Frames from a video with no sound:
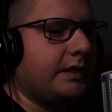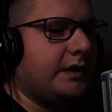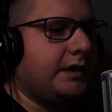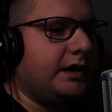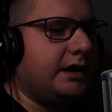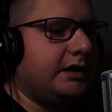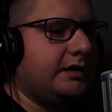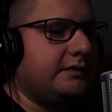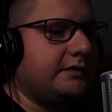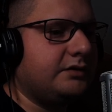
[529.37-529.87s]

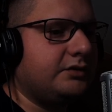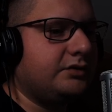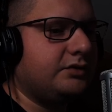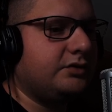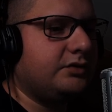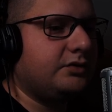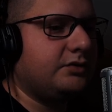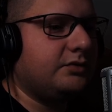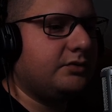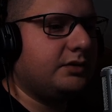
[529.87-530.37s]
I'll
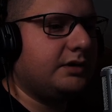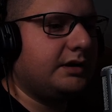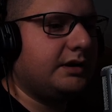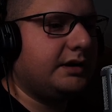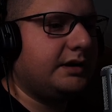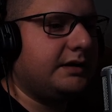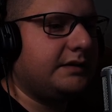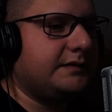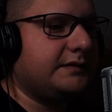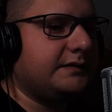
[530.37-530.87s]
go
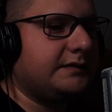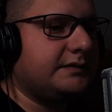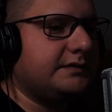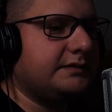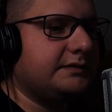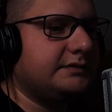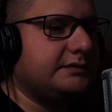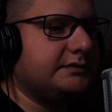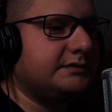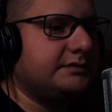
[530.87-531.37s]
and
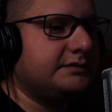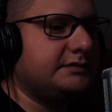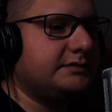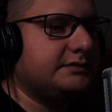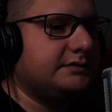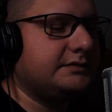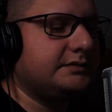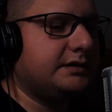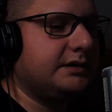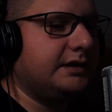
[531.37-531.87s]

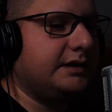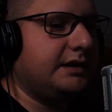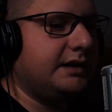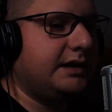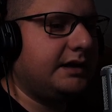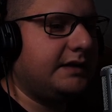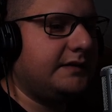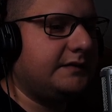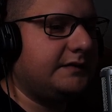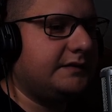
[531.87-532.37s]

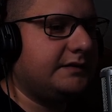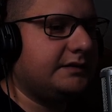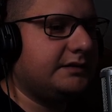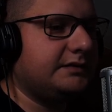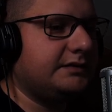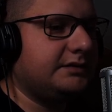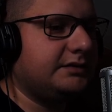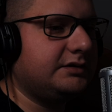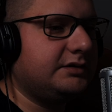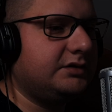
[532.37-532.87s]
add
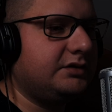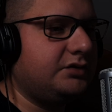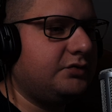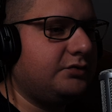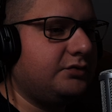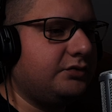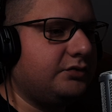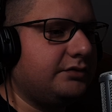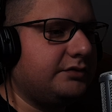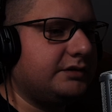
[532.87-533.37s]

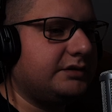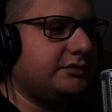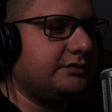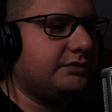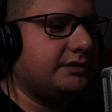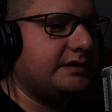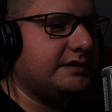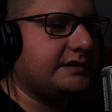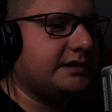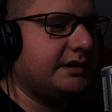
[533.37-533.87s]
new node to
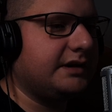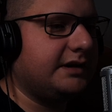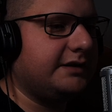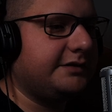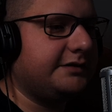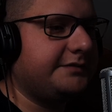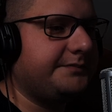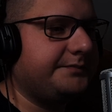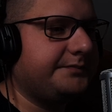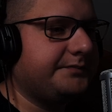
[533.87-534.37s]
this
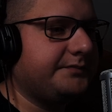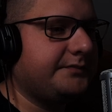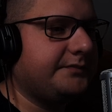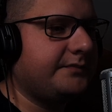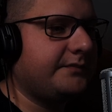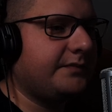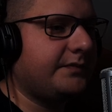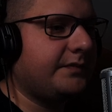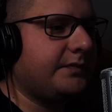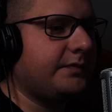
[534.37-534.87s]
color.
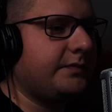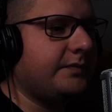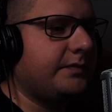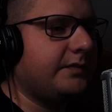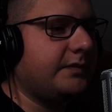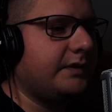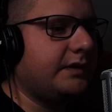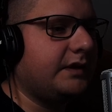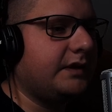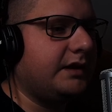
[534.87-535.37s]

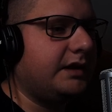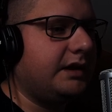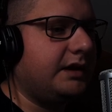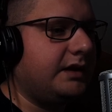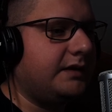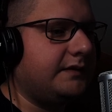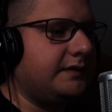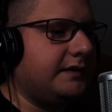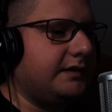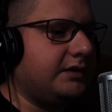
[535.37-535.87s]

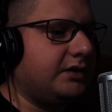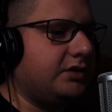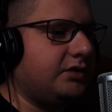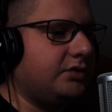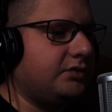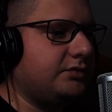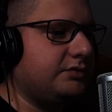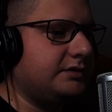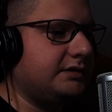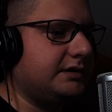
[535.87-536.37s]
And that
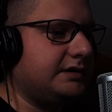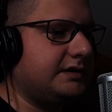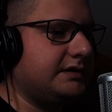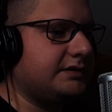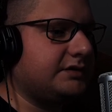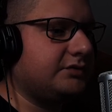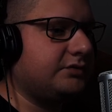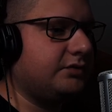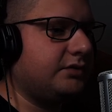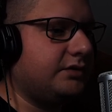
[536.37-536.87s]
node is
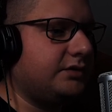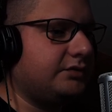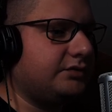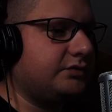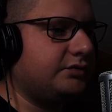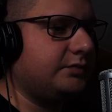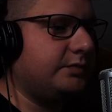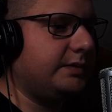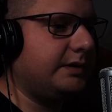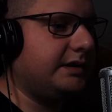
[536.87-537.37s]
going
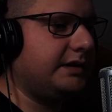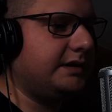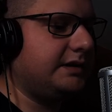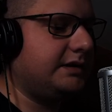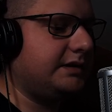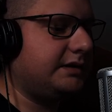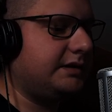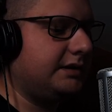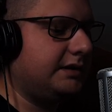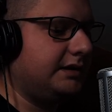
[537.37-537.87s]
to
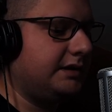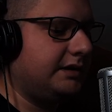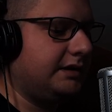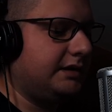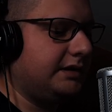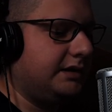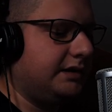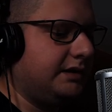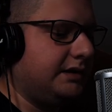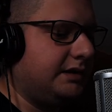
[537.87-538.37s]
be
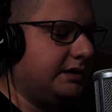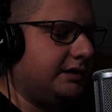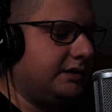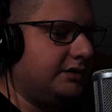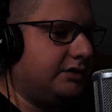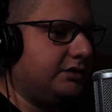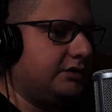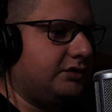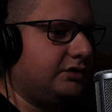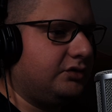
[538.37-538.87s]

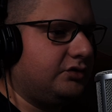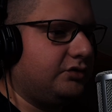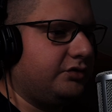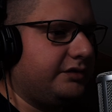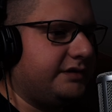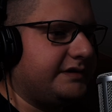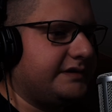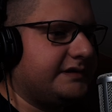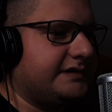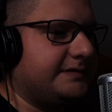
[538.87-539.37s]

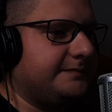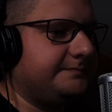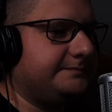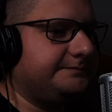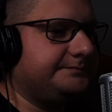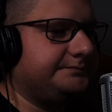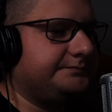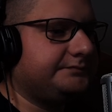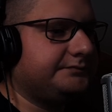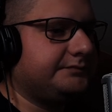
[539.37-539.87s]
noise
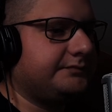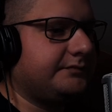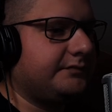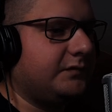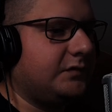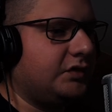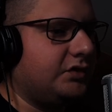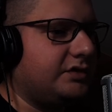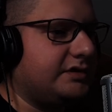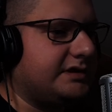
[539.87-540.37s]

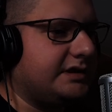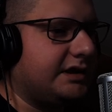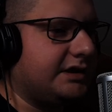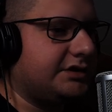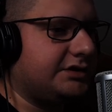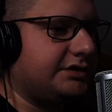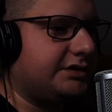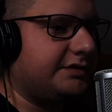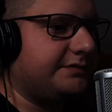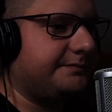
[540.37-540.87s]

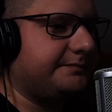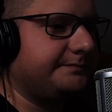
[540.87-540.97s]
texture.